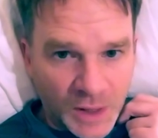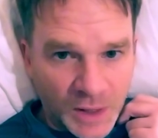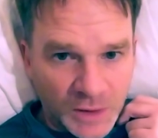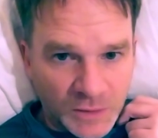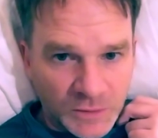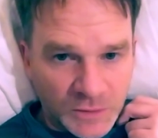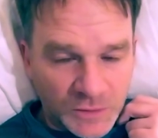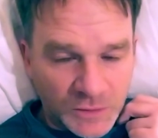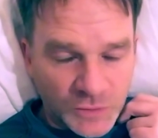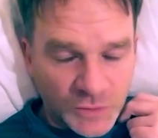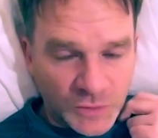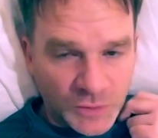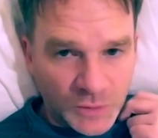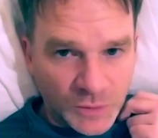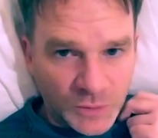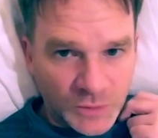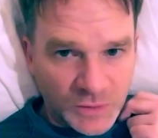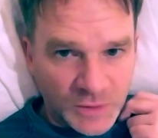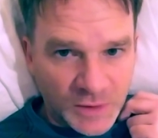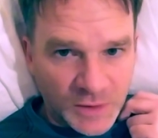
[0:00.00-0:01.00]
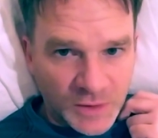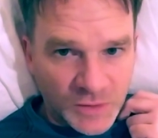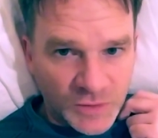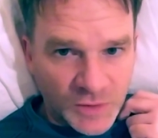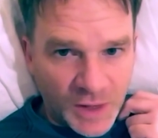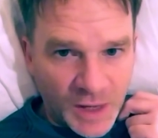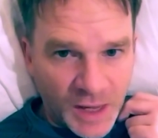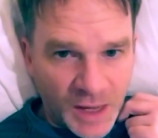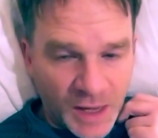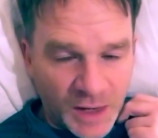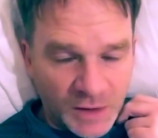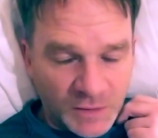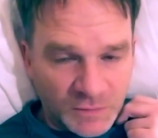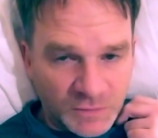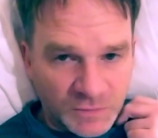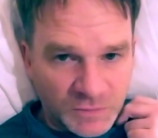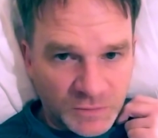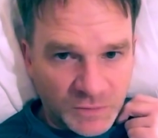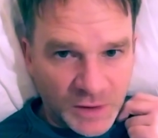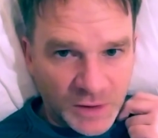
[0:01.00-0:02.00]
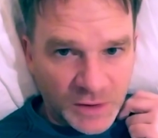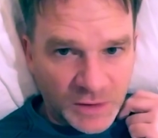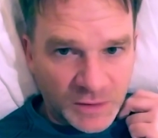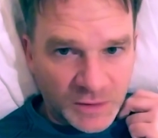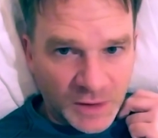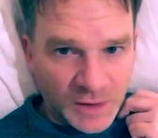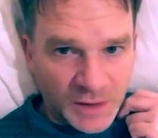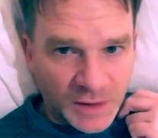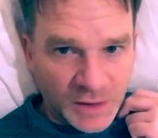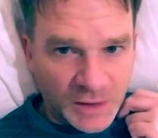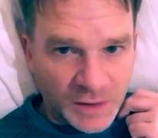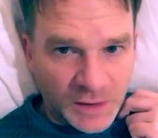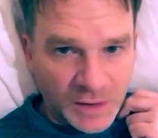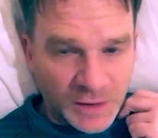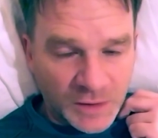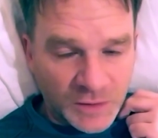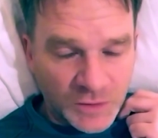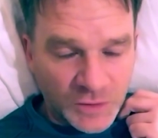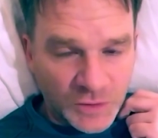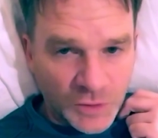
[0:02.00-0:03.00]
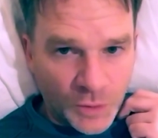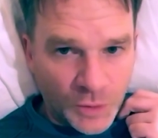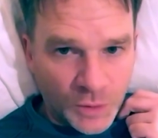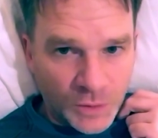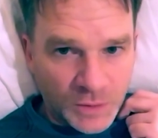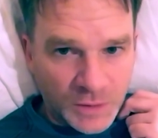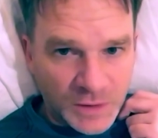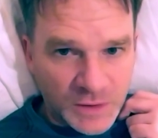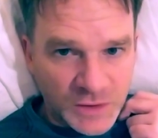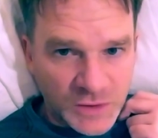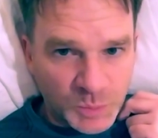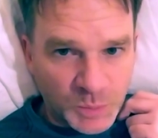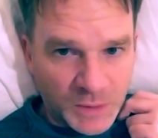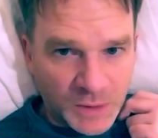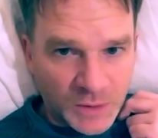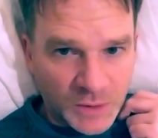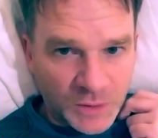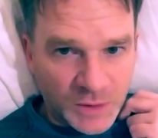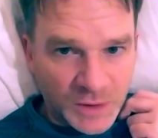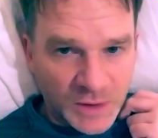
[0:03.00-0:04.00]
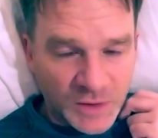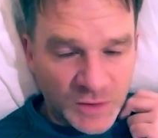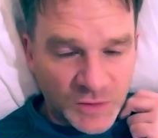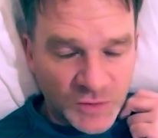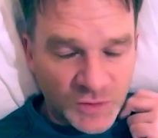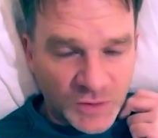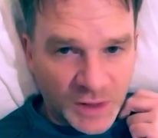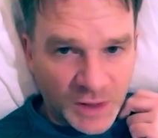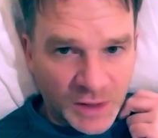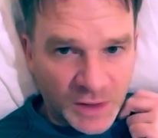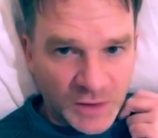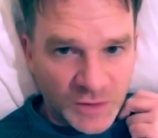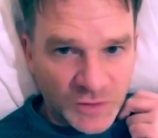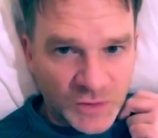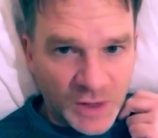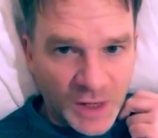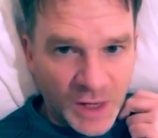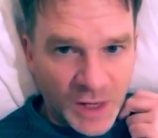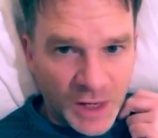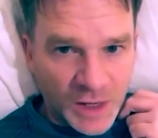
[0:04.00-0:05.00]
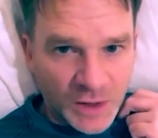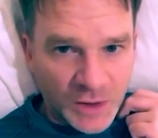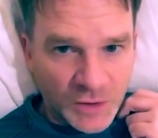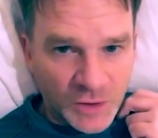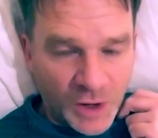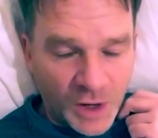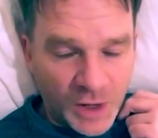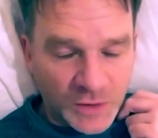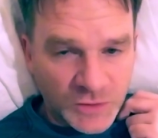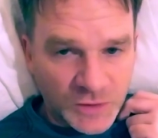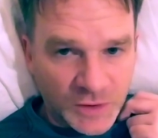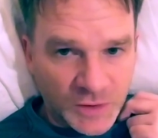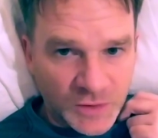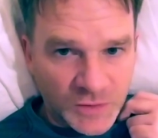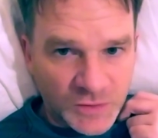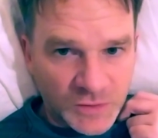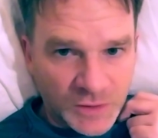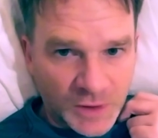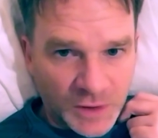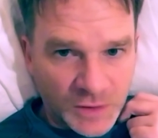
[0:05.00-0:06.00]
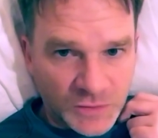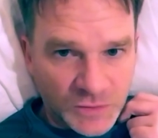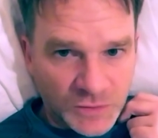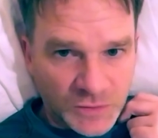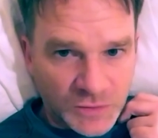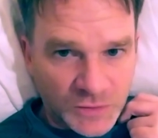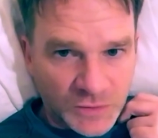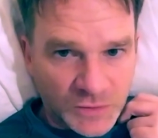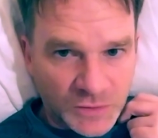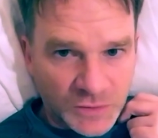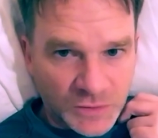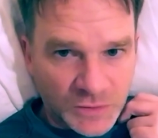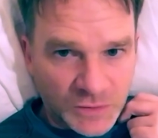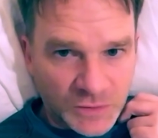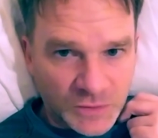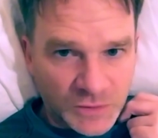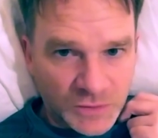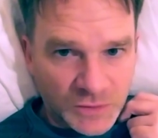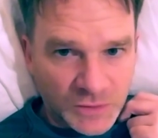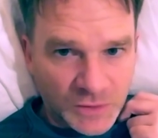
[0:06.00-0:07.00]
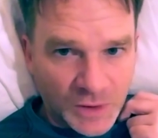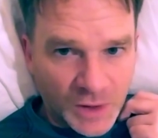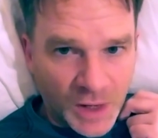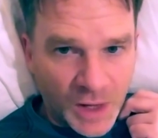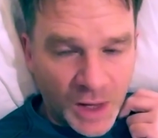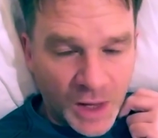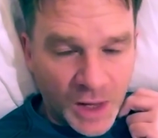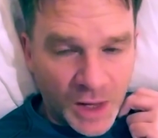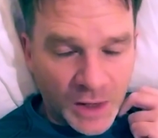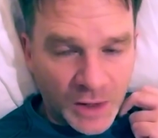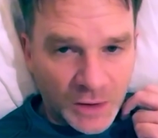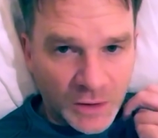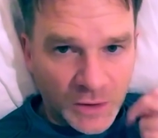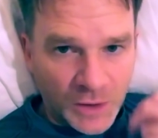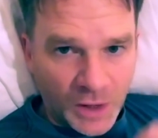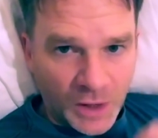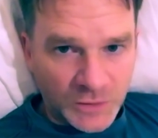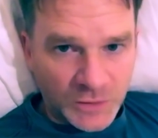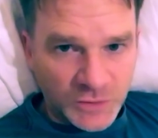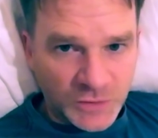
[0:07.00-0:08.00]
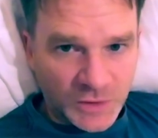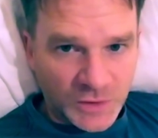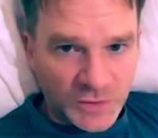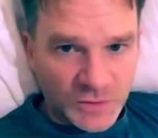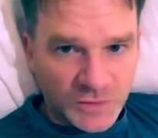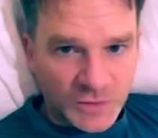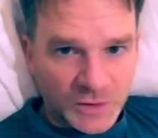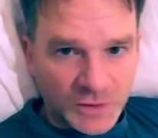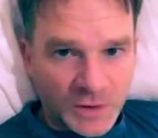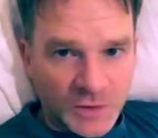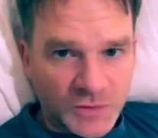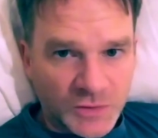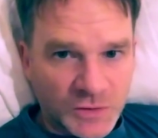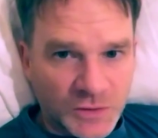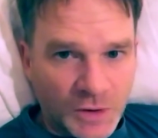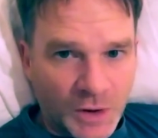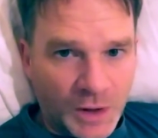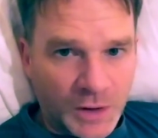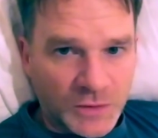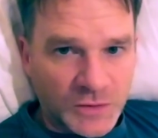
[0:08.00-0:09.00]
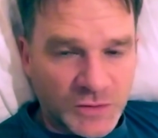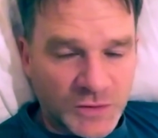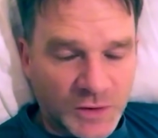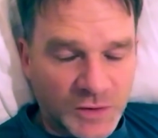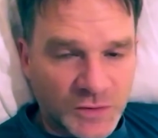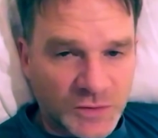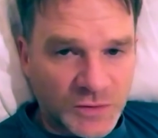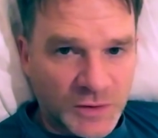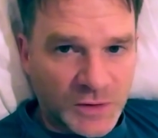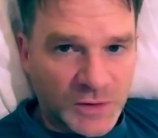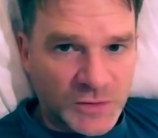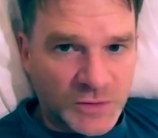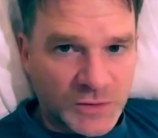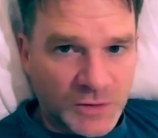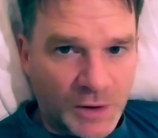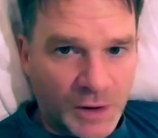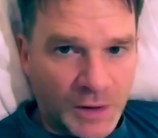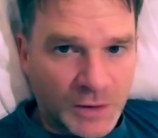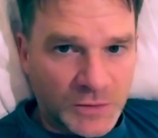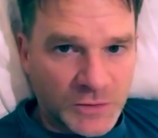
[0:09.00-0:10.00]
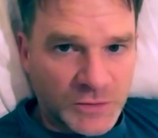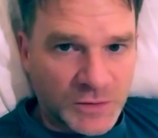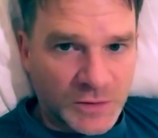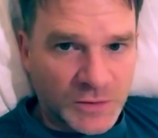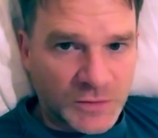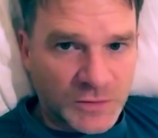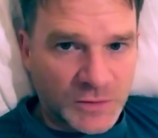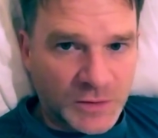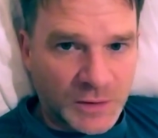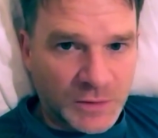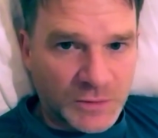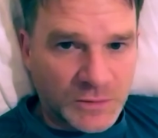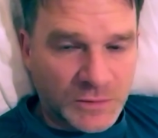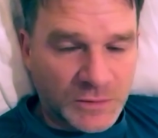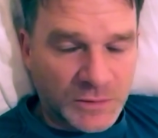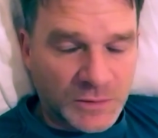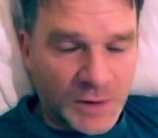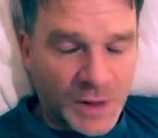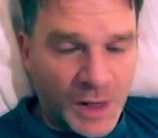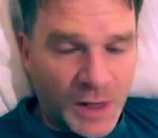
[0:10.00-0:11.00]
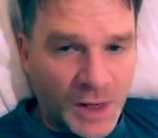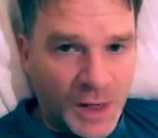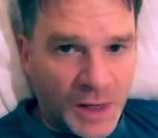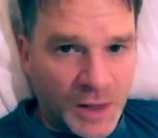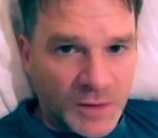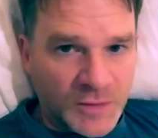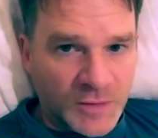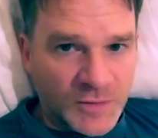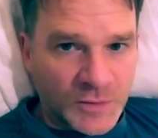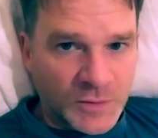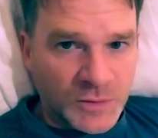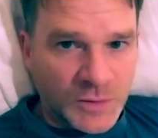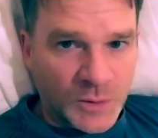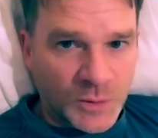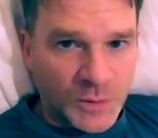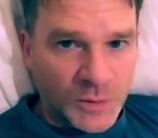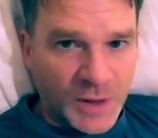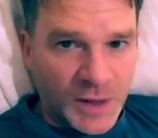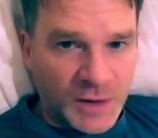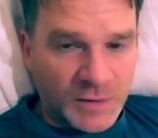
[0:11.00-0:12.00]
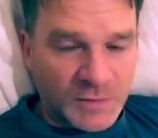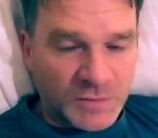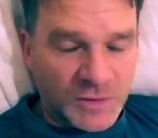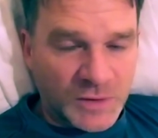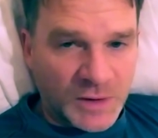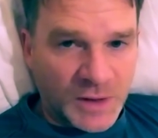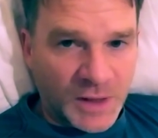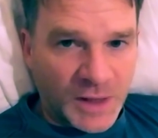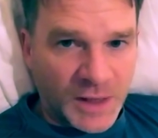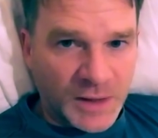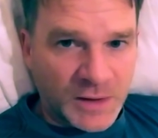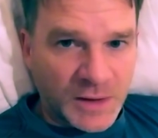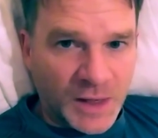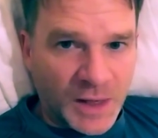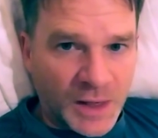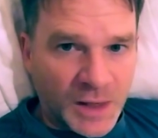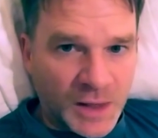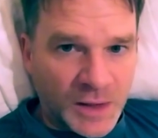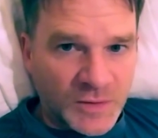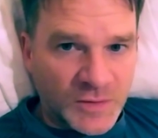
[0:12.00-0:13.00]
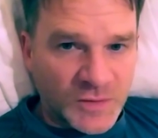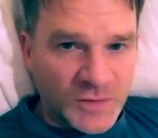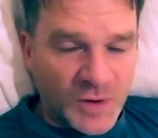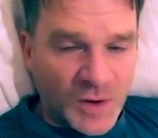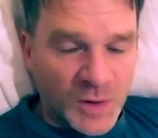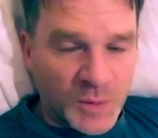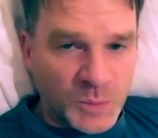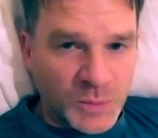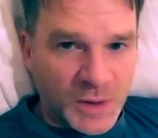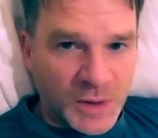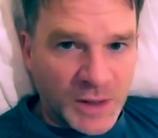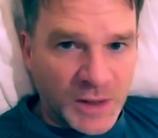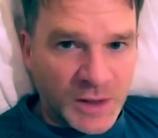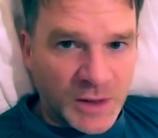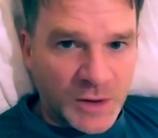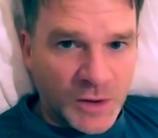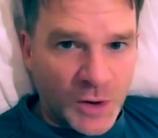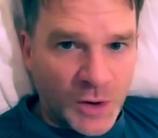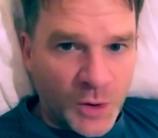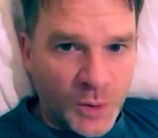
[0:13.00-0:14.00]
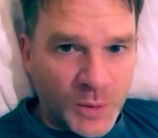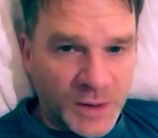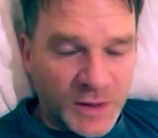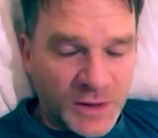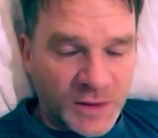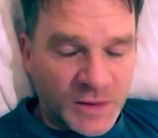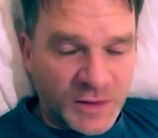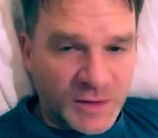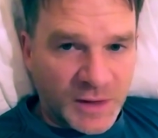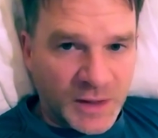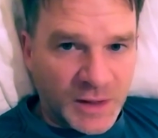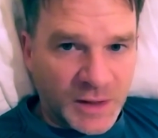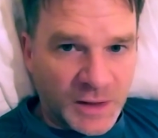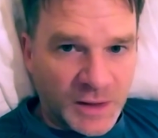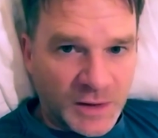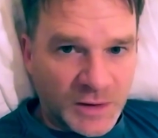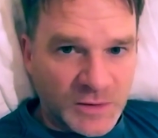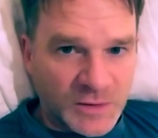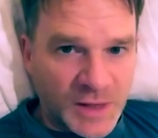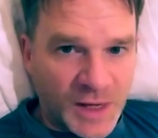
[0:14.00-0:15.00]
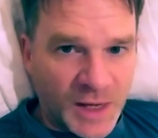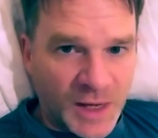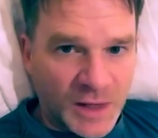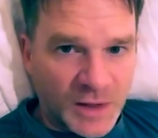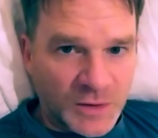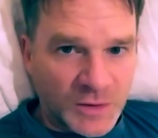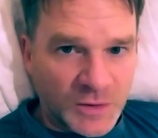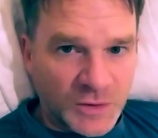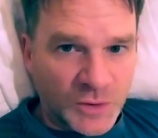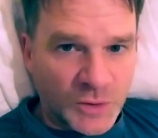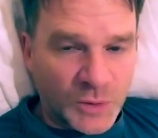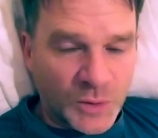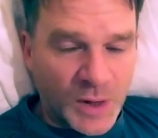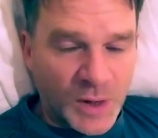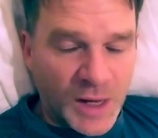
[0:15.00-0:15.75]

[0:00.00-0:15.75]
The truth is everything in your experience is consciousness. Consciousness, consciousness, consciousness. So don't ever let some egoic thing tell you